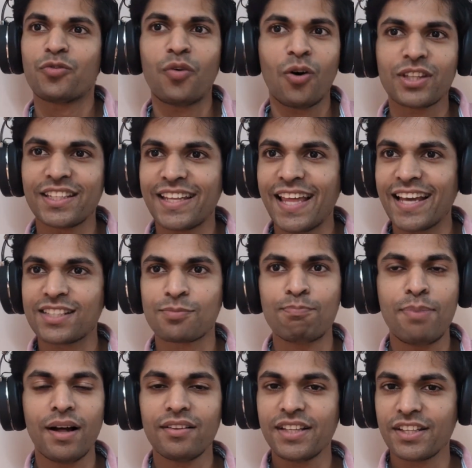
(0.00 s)
for the next
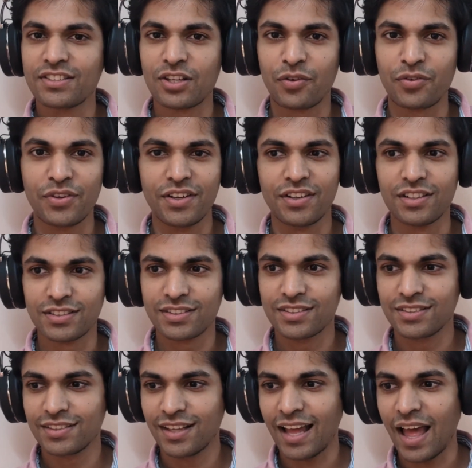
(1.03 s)
billions of years